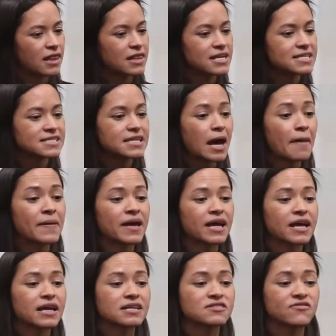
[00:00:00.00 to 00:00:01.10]
This
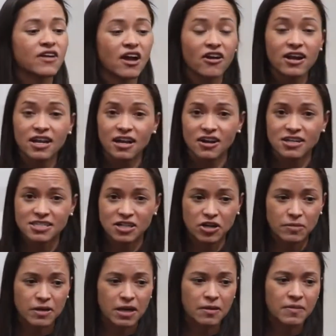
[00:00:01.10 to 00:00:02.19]
topic is very near and dear
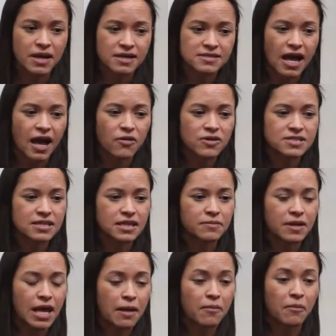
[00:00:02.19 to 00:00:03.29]
to me because I recently
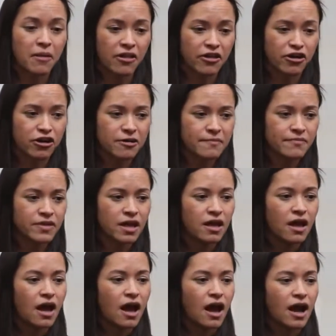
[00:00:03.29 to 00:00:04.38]
became a mother
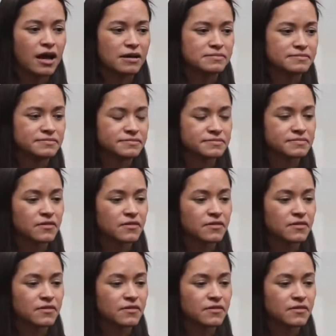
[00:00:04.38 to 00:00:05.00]
um,